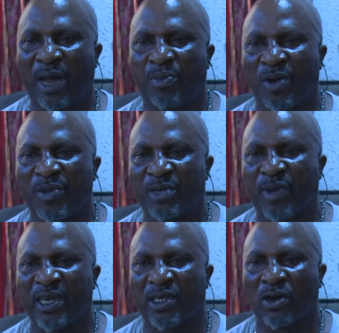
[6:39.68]
I promised
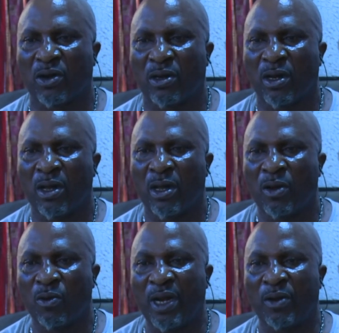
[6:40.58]
my son
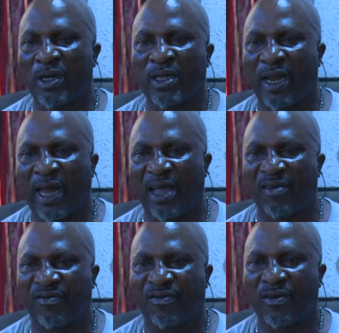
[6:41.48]
when he was alive.
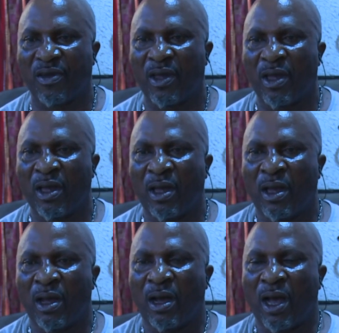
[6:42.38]

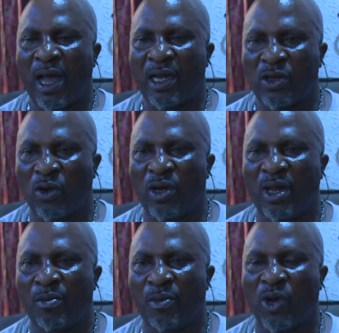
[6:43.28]
I told
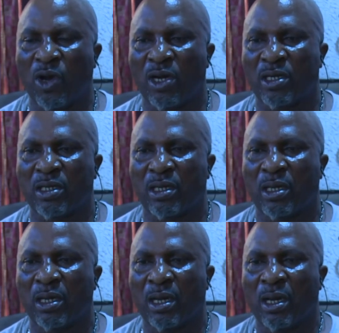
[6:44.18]
him, because
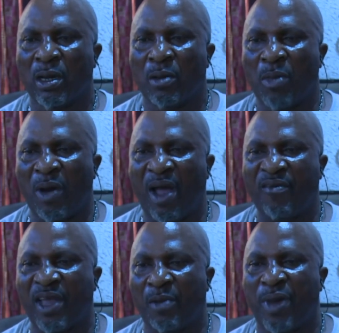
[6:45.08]
my
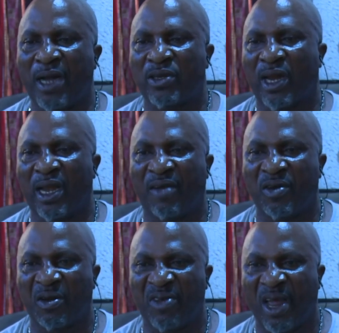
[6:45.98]
wife gave birth to
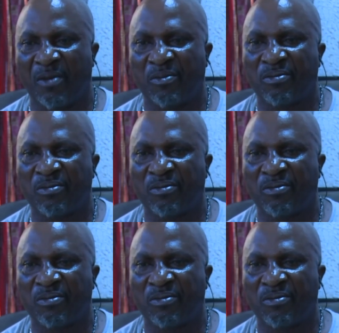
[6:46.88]
11 of them.